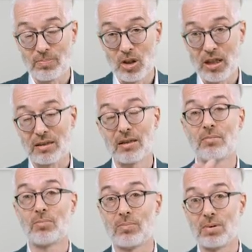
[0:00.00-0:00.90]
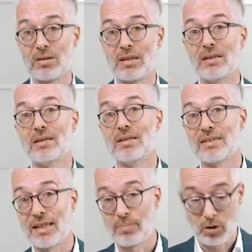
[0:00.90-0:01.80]
object, property,
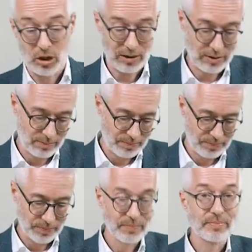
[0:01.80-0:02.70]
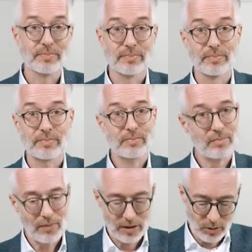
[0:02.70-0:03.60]
subject.
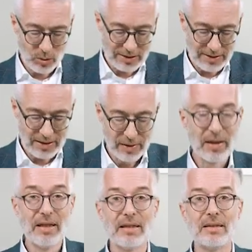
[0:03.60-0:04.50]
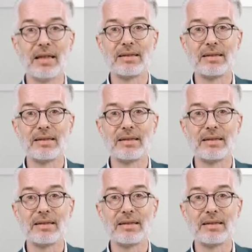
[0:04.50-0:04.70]
You will see in the